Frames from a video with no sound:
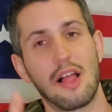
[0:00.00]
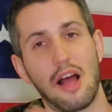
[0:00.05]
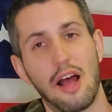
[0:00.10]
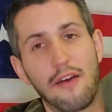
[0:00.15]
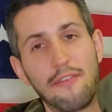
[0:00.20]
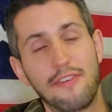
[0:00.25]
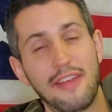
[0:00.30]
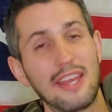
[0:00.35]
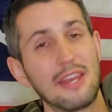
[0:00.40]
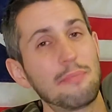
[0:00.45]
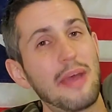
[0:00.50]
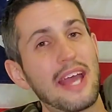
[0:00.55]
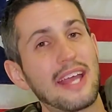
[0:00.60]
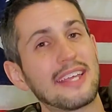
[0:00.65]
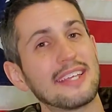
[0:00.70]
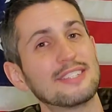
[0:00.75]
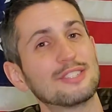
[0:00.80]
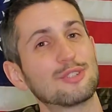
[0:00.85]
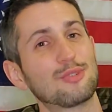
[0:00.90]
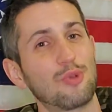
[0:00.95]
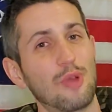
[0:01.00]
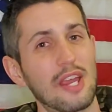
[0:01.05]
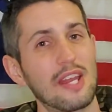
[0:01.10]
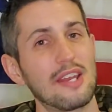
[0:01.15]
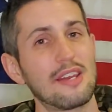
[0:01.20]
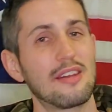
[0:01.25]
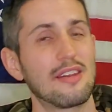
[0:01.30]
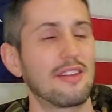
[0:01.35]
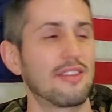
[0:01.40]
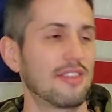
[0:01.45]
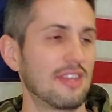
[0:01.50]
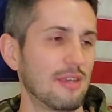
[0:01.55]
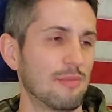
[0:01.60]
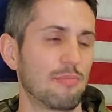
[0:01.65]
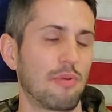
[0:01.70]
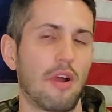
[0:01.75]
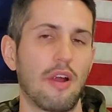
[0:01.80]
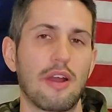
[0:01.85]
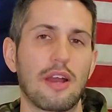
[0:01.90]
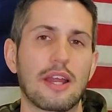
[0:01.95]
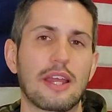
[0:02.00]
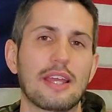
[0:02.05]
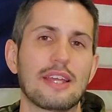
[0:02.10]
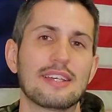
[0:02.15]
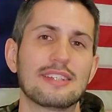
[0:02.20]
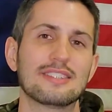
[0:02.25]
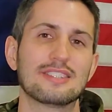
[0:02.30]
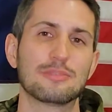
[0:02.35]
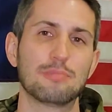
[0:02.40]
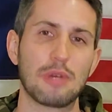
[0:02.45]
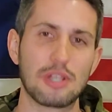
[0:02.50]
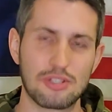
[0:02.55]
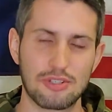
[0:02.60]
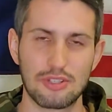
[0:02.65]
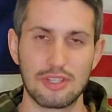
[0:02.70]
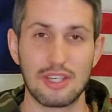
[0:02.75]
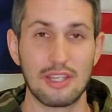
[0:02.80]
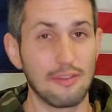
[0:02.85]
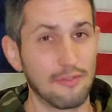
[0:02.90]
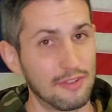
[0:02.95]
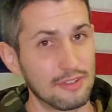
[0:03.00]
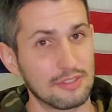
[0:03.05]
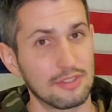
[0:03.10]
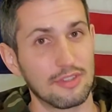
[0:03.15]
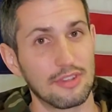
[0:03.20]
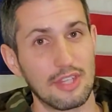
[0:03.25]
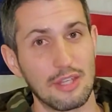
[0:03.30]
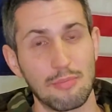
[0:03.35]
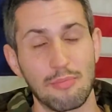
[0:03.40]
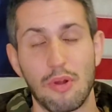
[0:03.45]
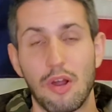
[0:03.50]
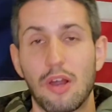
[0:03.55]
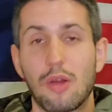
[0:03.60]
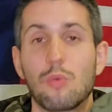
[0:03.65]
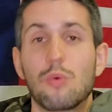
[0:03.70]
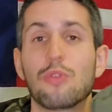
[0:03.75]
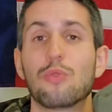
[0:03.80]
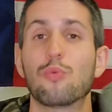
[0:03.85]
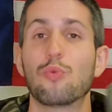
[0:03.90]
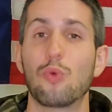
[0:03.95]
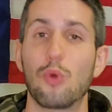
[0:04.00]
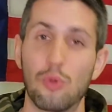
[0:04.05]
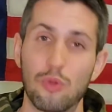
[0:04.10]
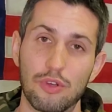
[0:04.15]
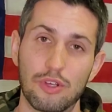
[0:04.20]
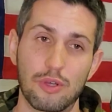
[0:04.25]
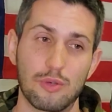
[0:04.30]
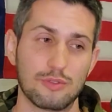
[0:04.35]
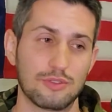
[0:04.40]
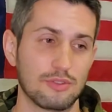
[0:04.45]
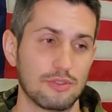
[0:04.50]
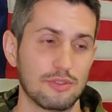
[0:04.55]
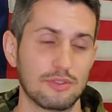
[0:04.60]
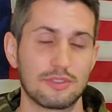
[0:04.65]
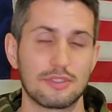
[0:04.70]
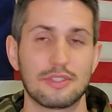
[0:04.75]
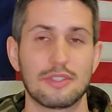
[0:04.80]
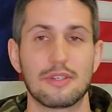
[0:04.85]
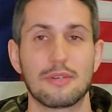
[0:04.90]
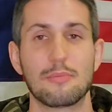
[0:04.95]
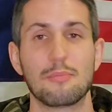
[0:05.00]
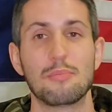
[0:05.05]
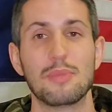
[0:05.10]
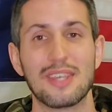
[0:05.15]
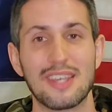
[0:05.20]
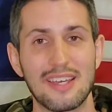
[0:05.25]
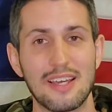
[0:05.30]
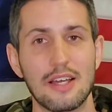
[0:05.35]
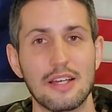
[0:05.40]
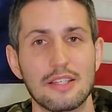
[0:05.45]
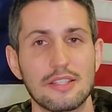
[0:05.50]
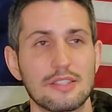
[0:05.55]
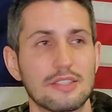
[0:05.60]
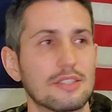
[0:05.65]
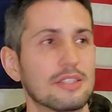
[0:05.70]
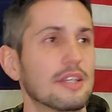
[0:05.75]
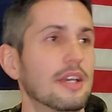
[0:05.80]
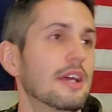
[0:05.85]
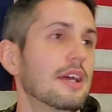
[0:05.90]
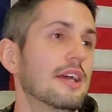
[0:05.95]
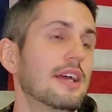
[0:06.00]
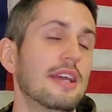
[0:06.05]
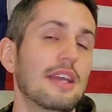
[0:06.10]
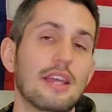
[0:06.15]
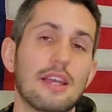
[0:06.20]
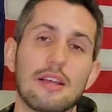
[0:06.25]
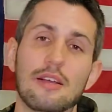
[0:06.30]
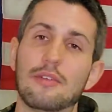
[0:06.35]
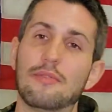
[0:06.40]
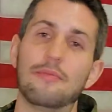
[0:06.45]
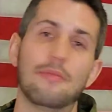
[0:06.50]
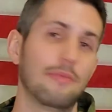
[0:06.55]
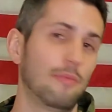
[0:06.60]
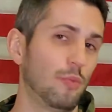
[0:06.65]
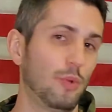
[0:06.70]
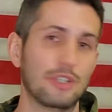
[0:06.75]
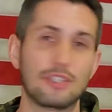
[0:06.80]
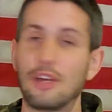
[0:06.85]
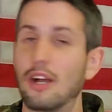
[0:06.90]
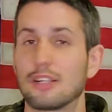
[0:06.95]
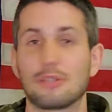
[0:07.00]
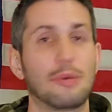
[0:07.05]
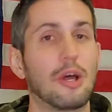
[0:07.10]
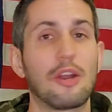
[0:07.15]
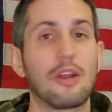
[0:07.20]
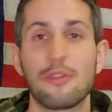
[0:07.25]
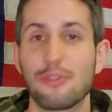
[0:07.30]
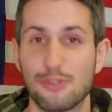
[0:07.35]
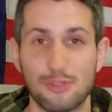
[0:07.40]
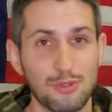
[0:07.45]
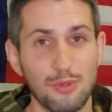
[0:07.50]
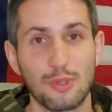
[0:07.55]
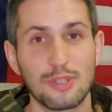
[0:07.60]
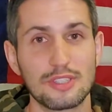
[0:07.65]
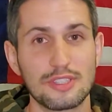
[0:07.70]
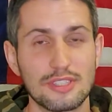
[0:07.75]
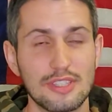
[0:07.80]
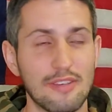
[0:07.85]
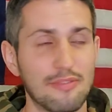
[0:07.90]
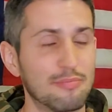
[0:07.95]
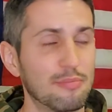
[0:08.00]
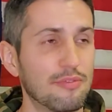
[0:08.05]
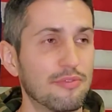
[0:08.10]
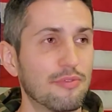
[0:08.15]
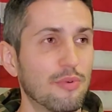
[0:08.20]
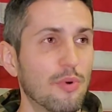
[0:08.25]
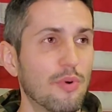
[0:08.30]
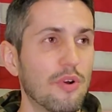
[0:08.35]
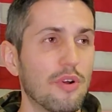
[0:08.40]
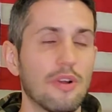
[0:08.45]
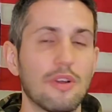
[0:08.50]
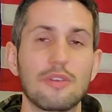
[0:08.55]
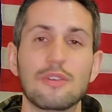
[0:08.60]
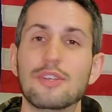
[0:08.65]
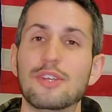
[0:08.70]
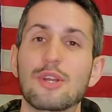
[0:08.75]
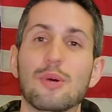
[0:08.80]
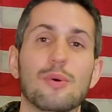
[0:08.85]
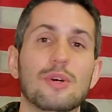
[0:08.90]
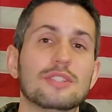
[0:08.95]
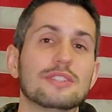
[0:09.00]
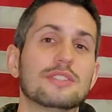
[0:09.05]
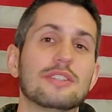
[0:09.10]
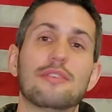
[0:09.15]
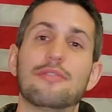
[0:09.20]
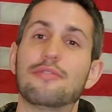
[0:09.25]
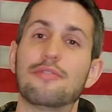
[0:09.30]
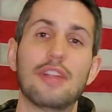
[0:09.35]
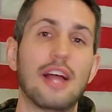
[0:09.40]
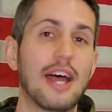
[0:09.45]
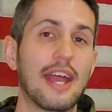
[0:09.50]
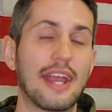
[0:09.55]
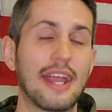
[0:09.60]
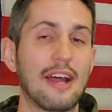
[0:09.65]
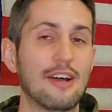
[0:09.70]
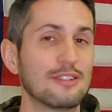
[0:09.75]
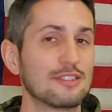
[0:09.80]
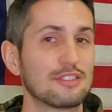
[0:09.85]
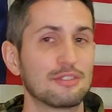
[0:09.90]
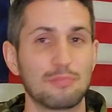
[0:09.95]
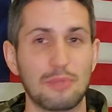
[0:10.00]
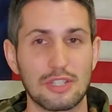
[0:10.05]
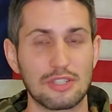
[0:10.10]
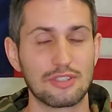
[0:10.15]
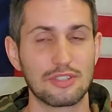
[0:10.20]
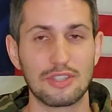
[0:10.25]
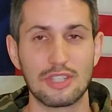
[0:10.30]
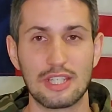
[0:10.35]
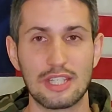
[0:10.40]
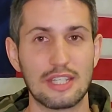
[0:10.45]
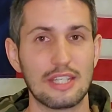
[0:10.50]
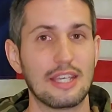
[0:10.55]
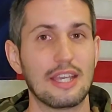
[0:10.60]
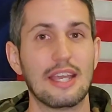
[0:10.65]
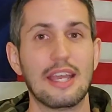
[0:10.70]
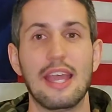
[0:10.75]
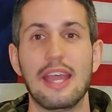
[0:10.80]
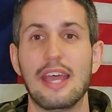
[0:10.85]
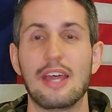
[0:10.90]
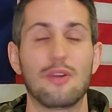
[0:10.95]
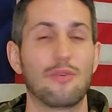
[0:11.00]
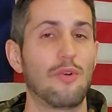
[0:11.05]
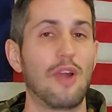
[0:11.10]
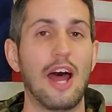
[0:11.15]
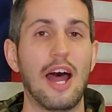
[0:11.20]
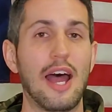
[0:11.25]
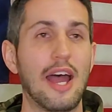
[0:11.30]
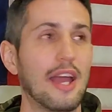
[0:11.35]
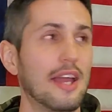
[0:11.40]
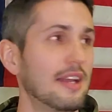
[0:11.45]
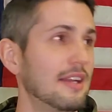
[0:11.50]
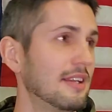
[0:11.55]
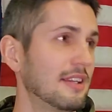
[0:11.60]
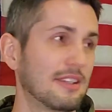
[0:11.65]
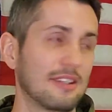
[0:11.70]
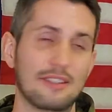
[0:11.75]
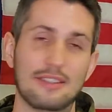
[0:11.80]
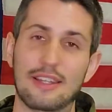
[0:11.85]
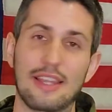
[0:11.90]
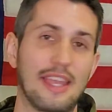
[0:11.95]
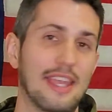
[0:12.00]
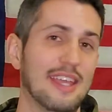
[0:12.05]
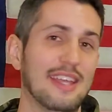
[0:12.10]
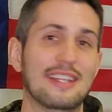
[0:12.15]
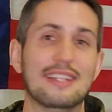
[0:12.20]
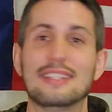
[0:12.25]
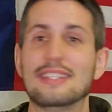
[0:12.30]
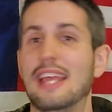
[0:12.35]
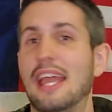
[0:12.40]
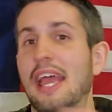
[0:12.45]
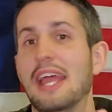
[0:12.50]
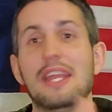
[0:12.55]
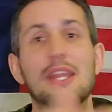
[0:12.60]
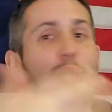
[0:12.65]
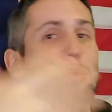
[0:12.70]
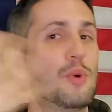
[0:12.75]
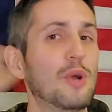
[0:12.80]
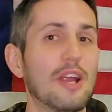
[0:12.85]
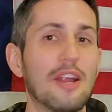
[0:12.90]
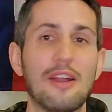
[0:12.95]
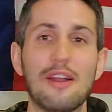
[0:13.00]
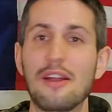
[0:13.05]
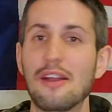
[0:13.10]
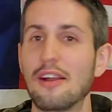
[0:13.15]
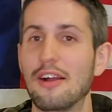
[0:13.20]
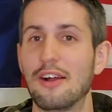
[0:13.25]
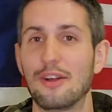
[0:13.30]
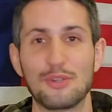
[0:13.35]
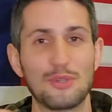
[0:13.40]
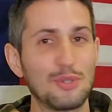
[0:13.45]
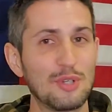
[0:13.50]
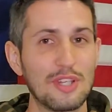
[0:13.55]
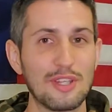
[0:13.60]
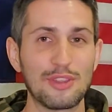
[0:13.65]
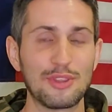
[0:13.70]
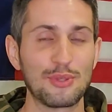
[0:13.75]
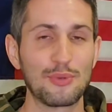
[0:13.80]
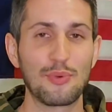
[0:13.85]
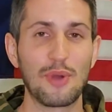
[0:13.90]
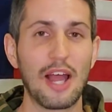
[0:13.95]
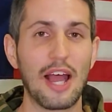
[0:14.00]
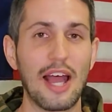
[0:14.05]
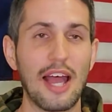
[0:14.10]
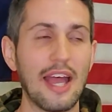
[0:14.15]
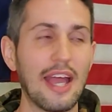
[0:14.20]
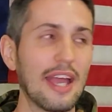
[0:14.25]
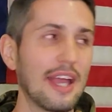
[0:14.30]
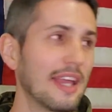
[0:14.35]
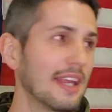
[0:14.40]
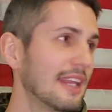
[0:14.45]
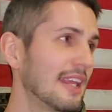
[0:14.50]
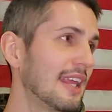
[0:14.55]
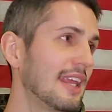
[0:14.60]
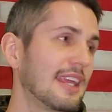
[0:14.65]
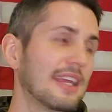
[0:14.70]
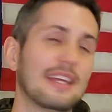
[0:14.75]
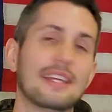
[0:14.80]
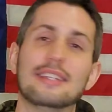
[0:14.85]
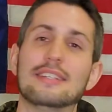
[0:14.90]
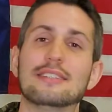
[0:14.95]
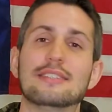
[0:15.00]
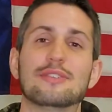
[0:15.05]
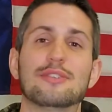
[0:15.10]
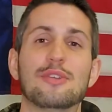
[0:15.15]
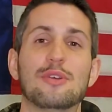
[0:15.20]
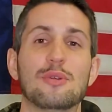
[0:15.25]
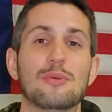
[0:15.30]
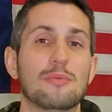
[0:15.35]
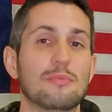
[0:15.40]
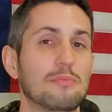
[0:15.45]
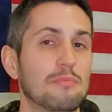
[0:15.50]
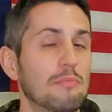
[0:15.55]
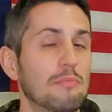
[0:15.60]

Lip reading: A fanny pack is great in a theme park, especially if it's a theme park with roller coasters, because we talked about all the short stuff before. You don't want stuff flying out, especially at a ride. It could land anywhere underneath the ride, and they